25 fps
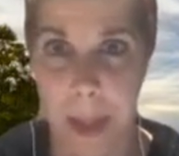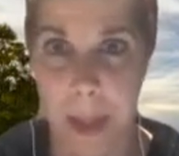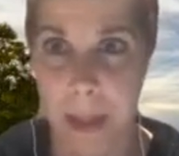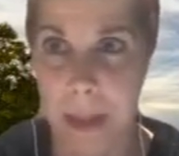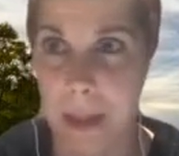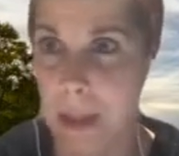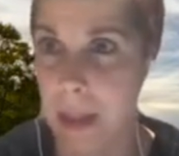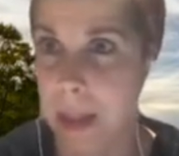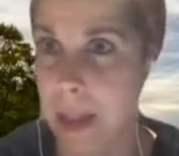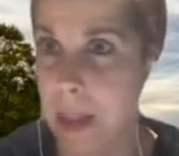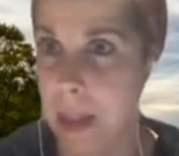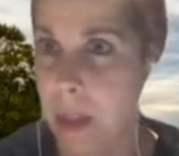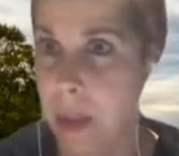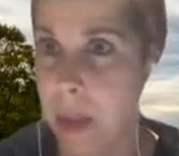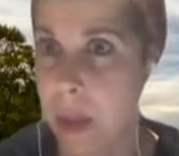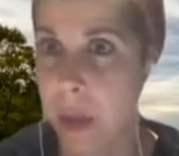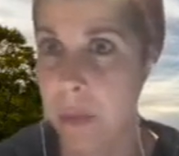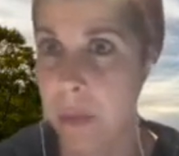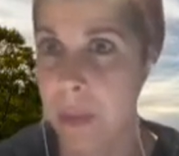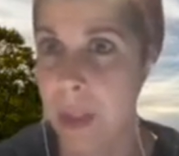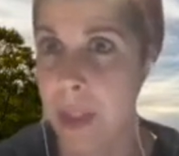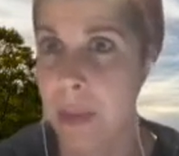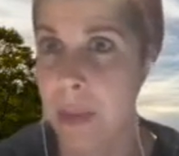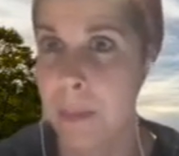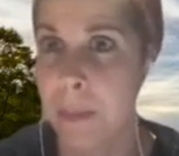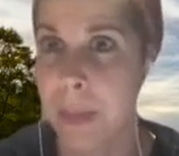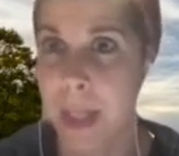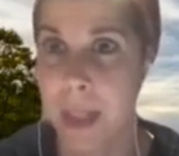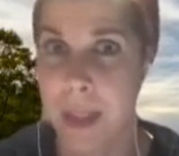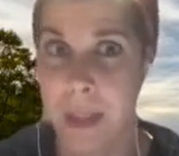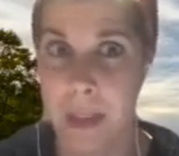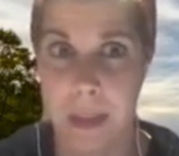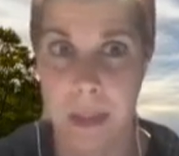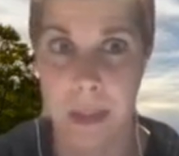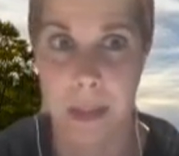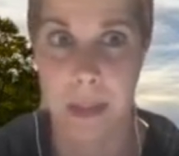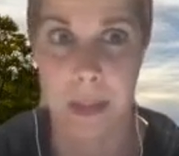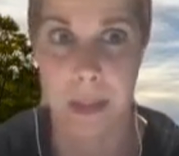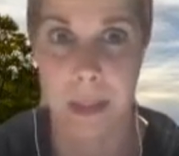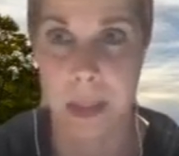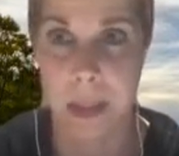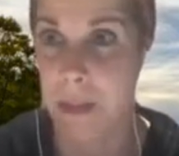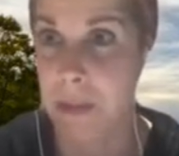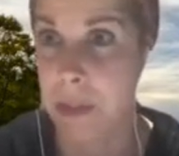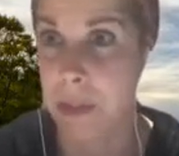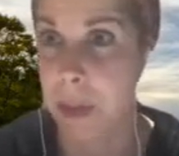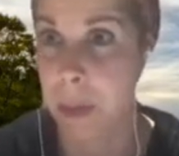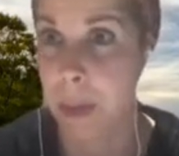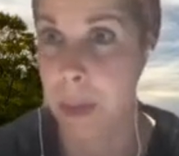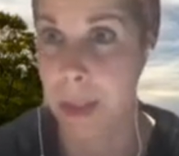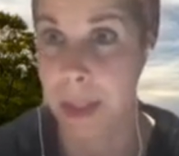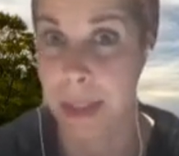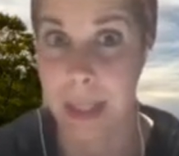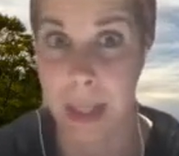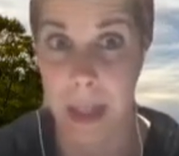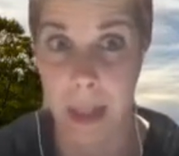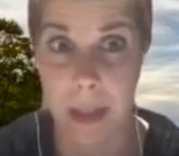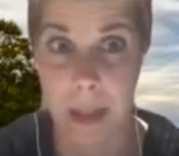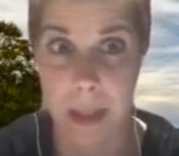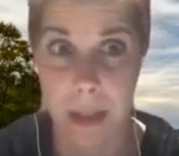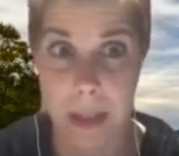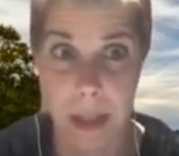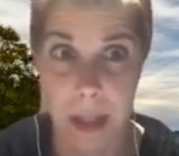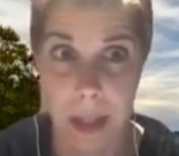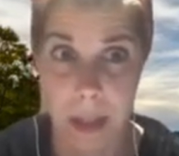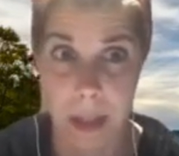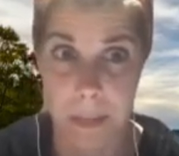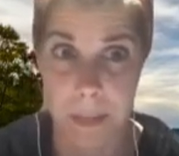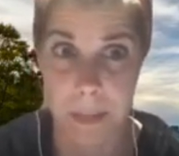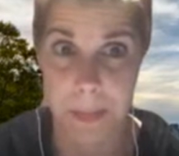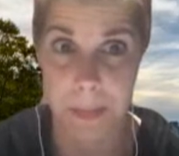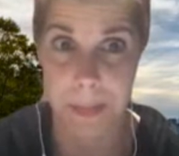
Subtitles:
It's like COVID made us discover mortality.